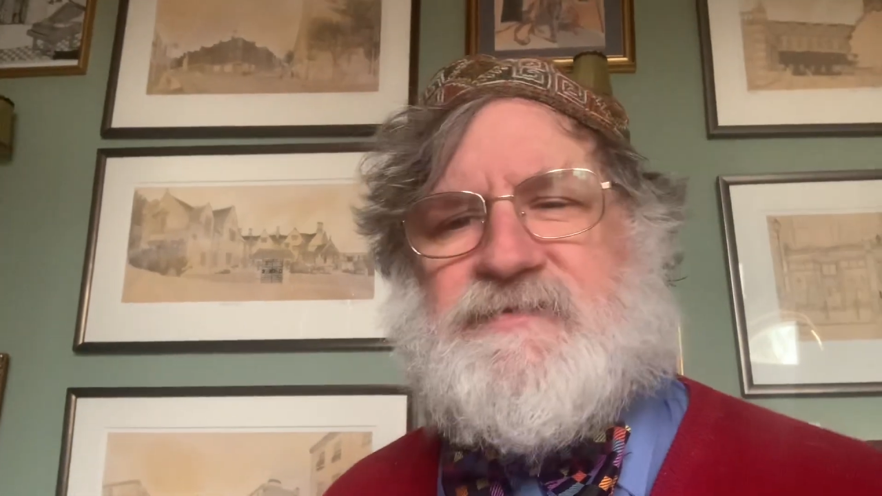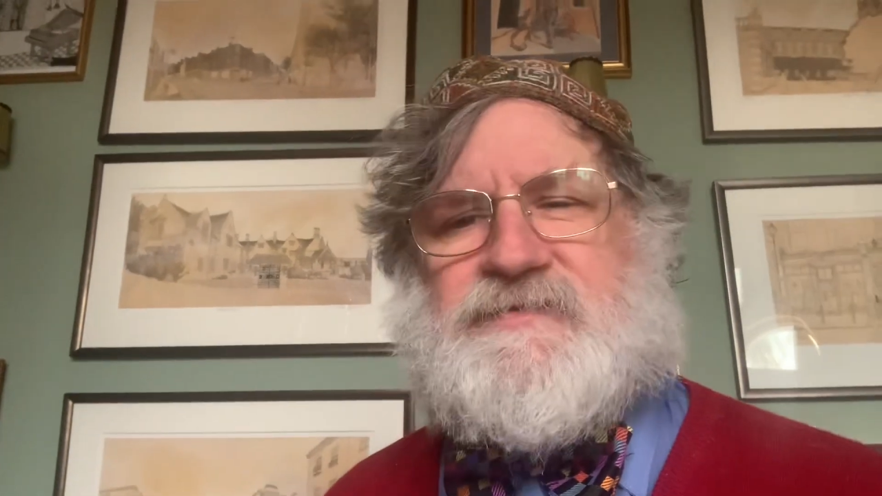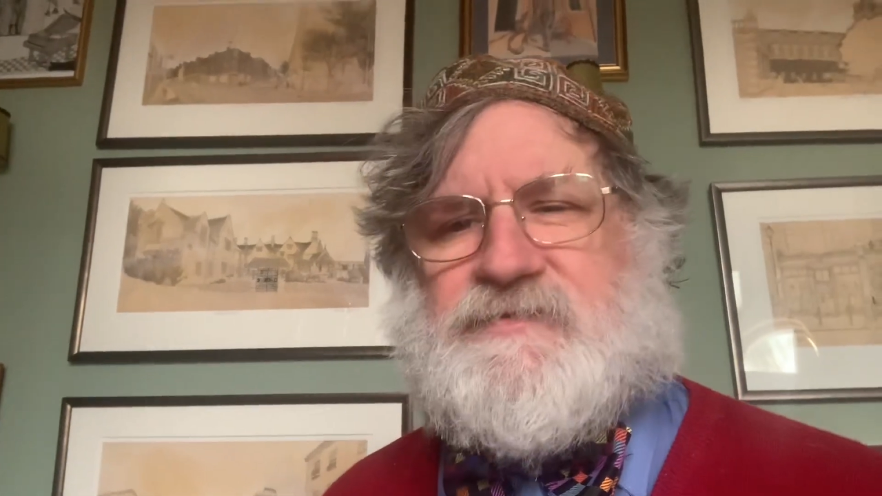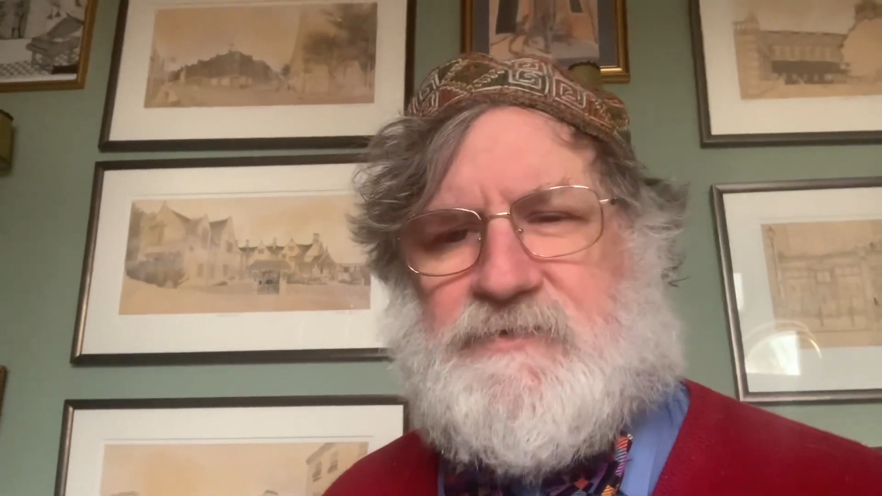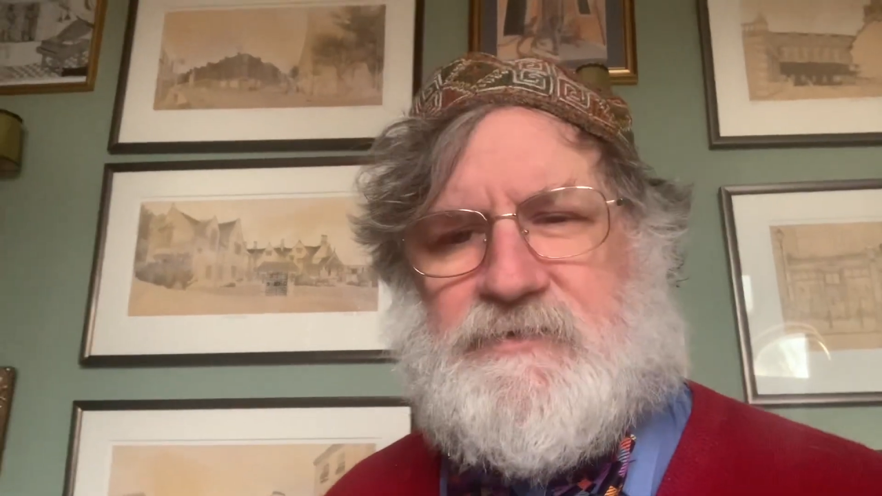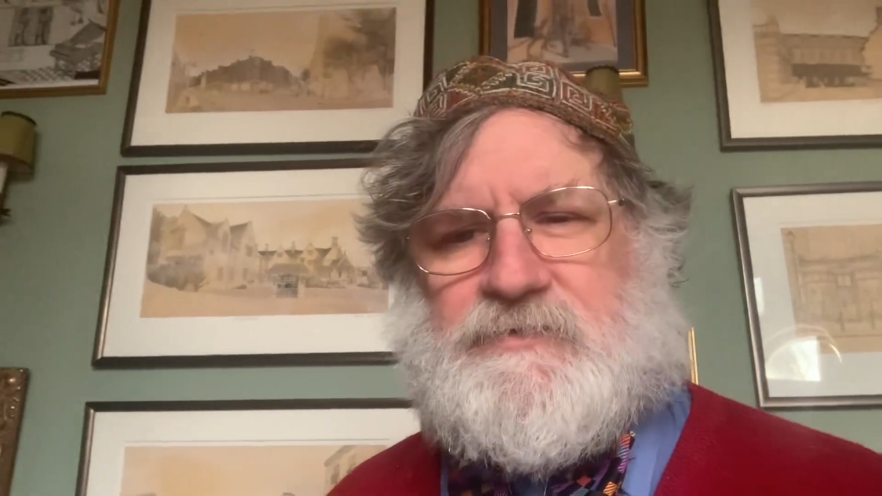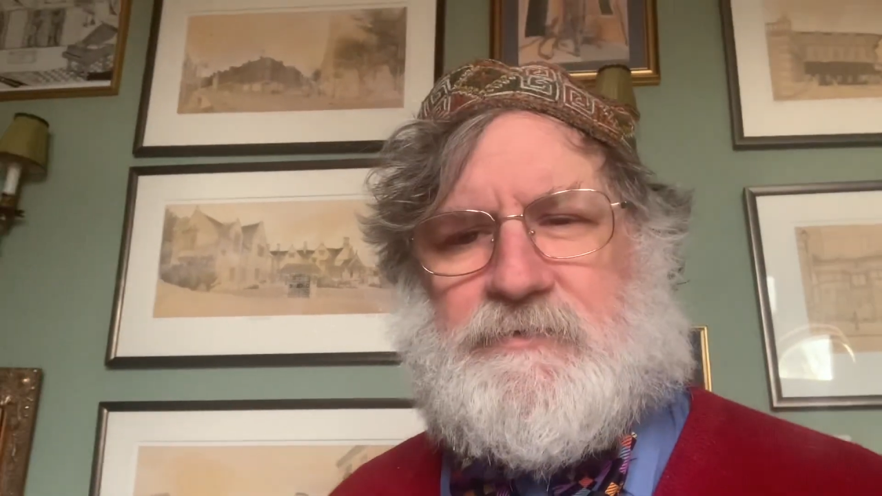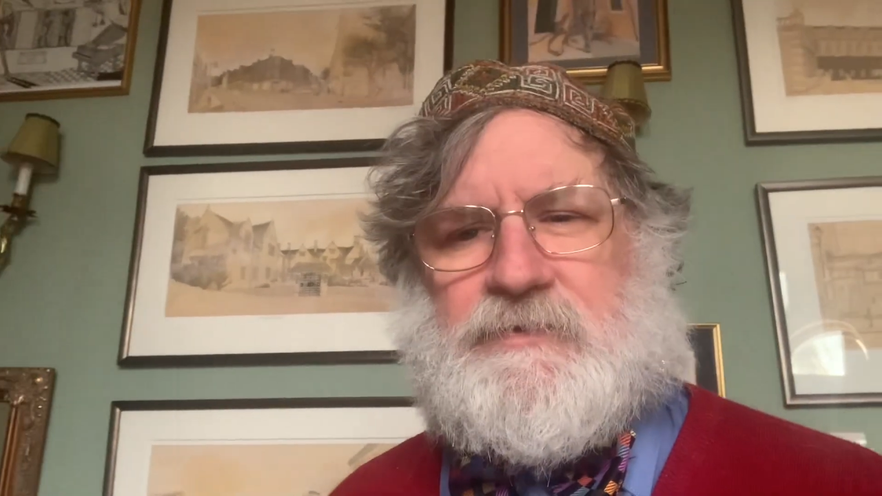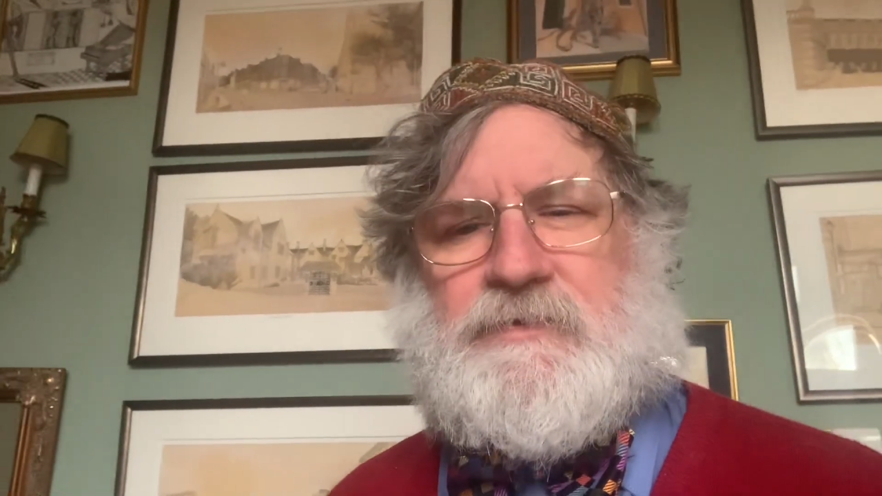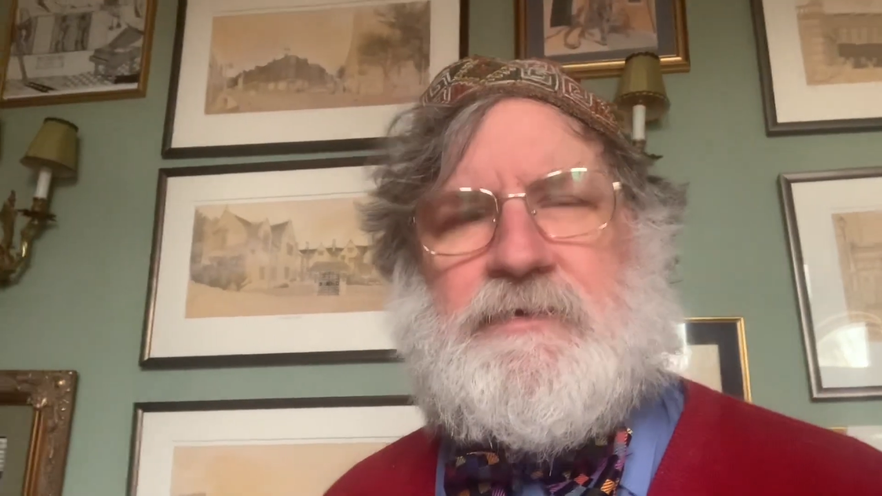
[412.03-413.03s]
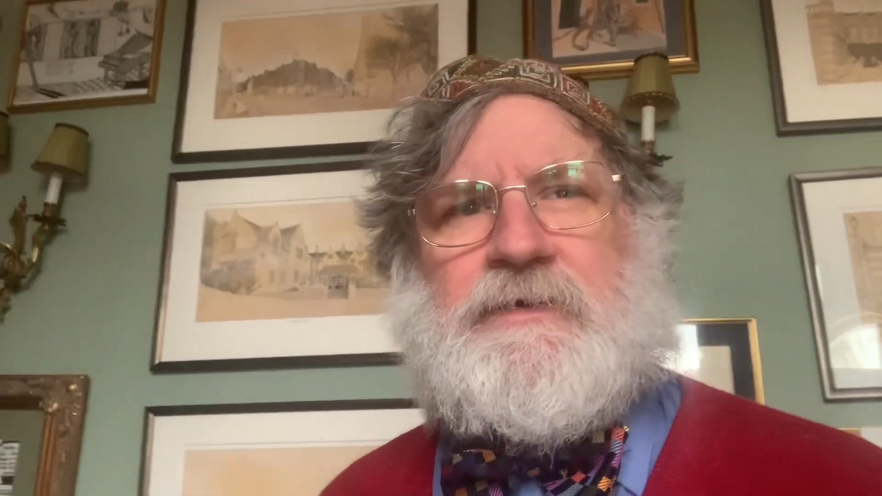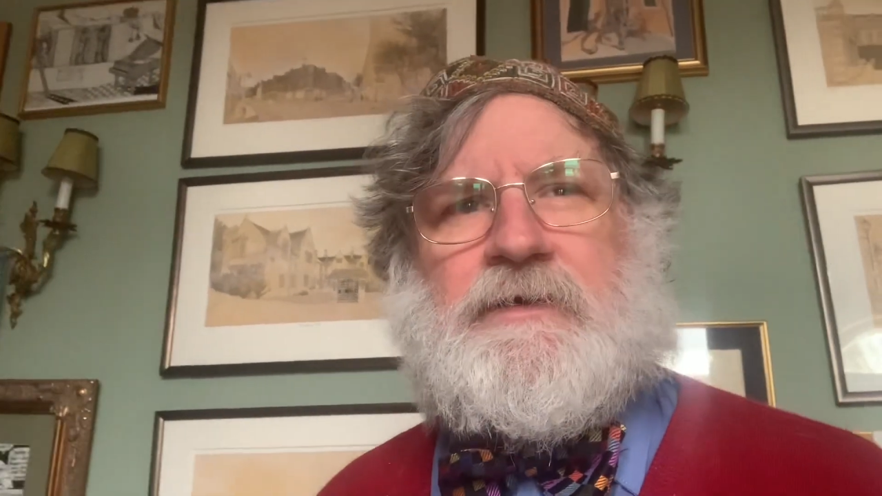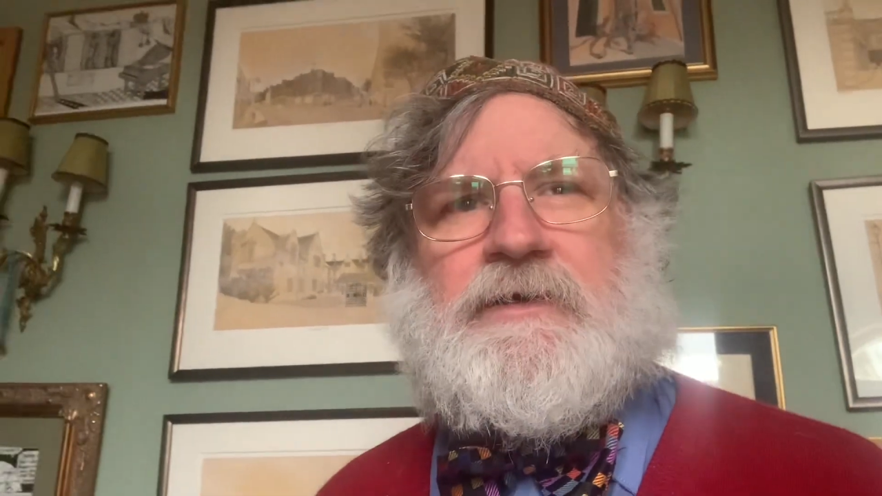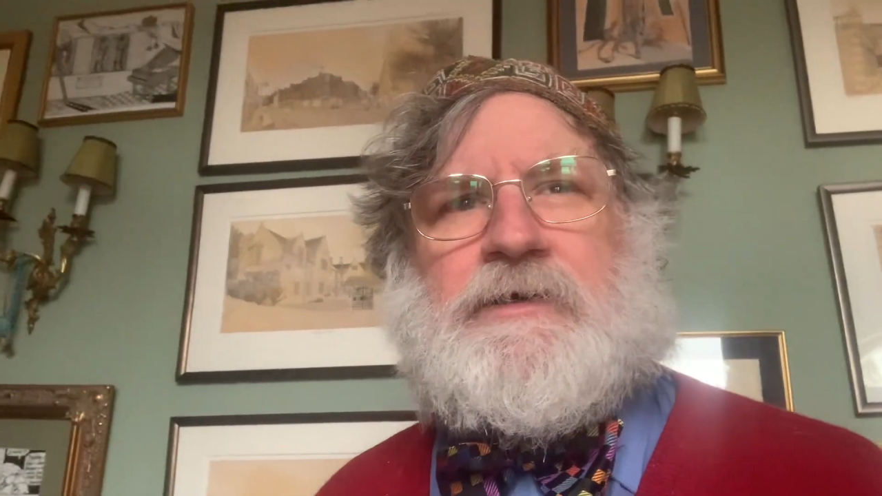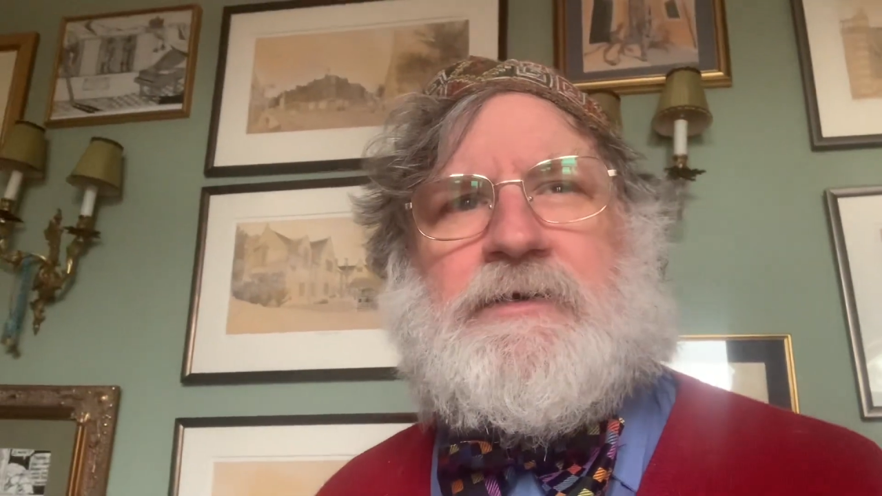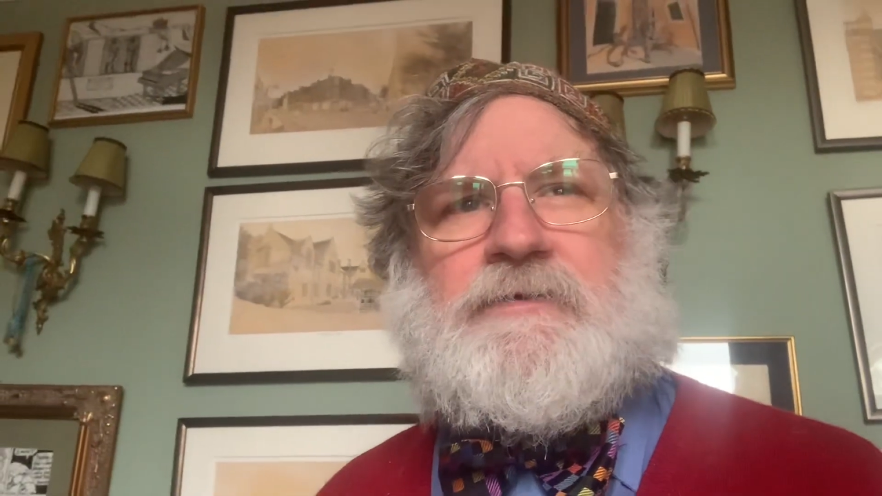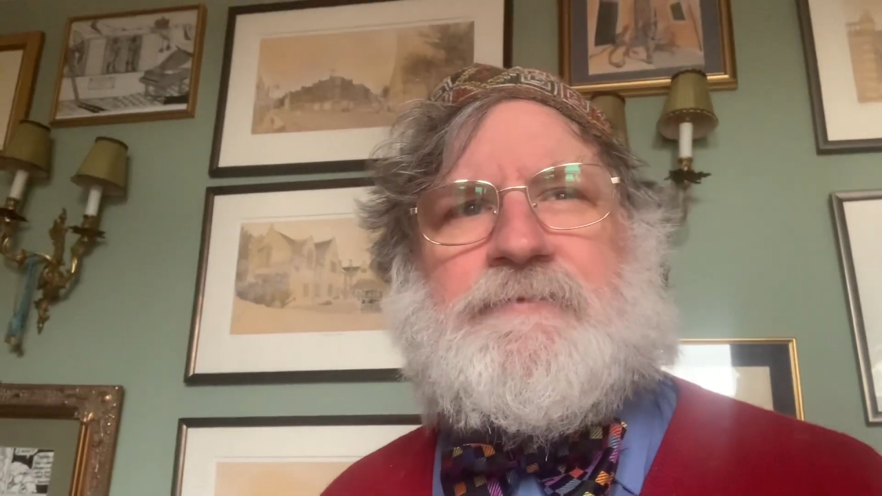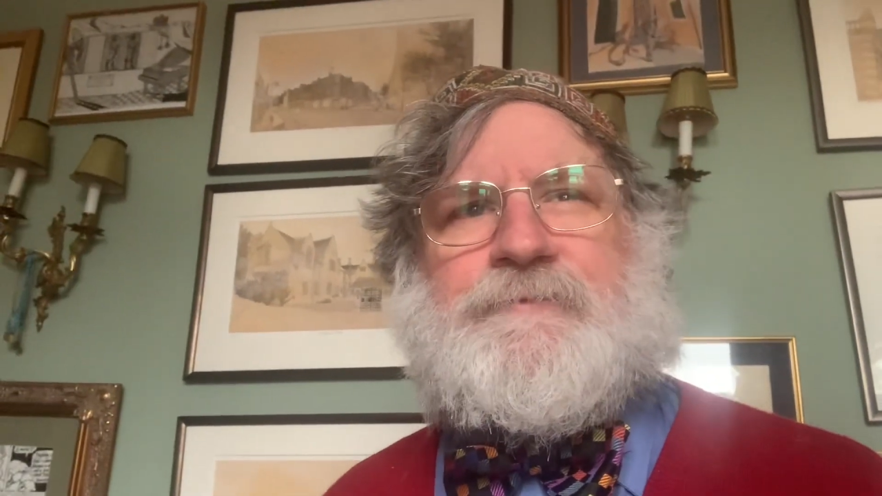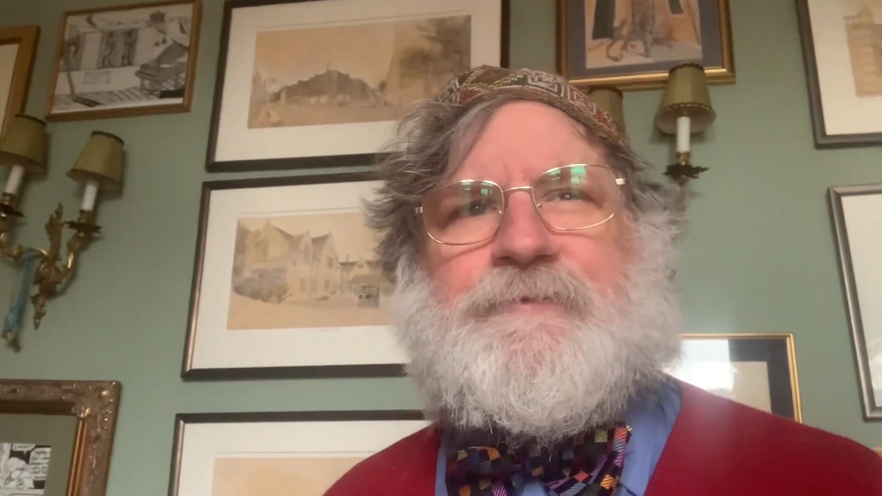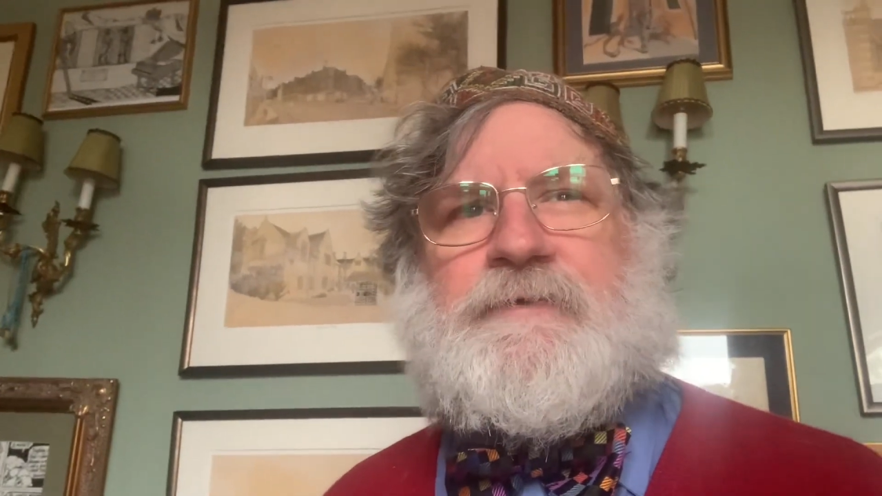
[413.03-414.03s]
circle
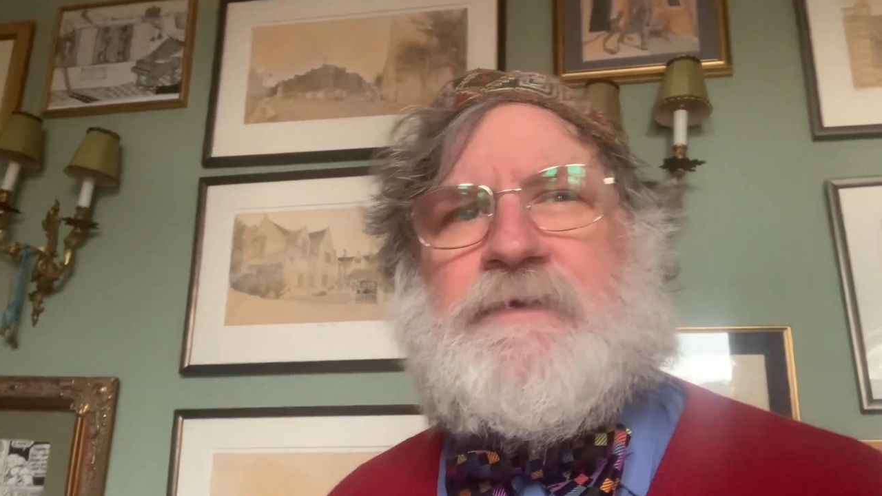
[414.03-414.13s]
of